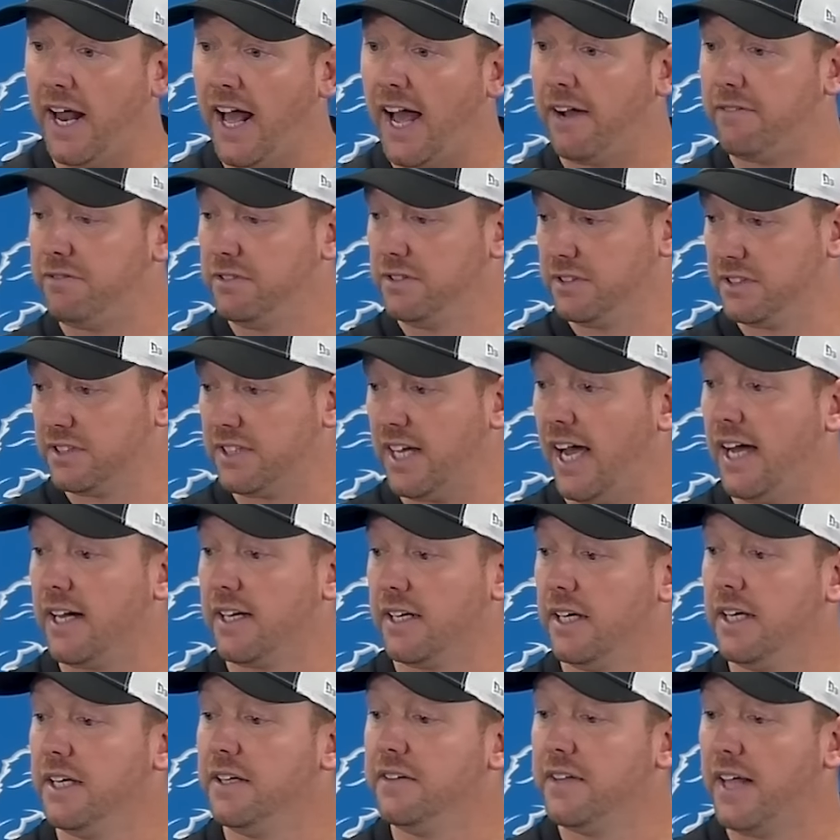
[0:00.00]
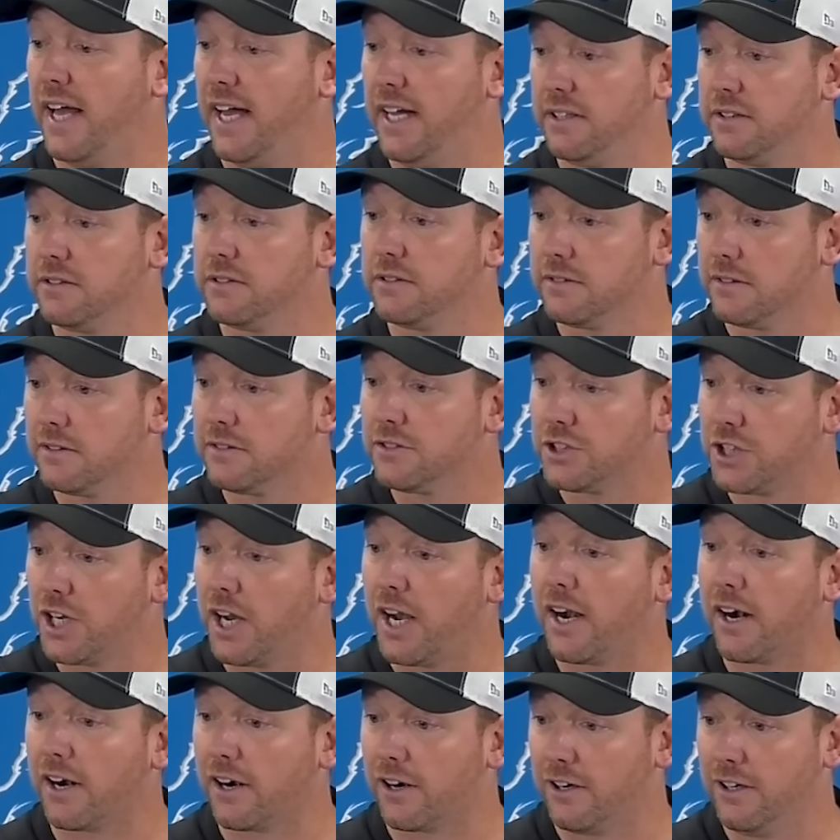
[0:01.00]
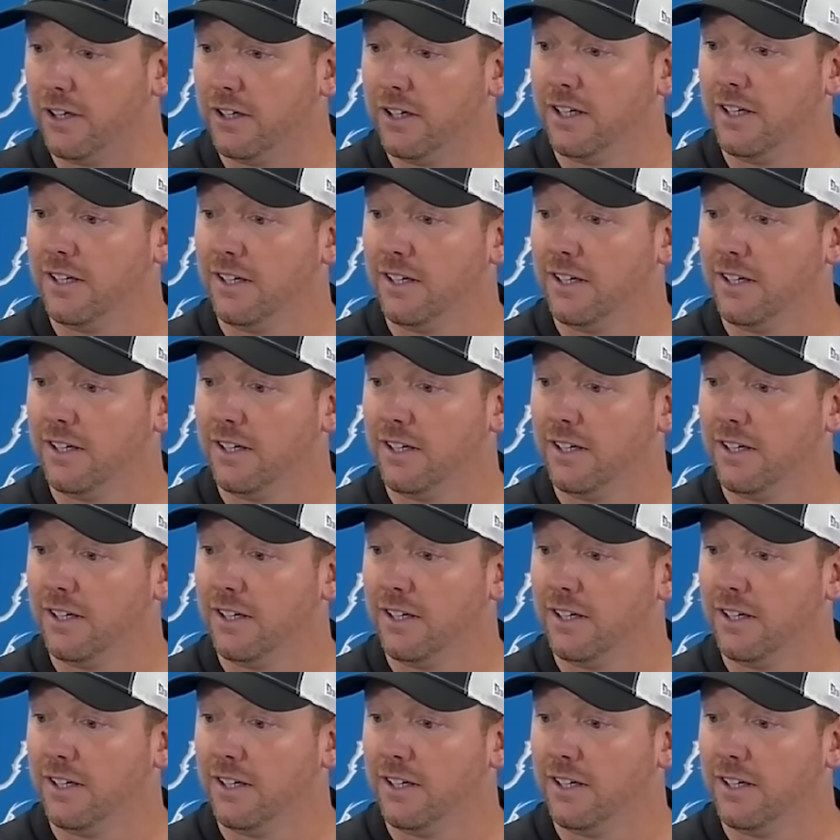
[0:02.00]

having sat in that chair,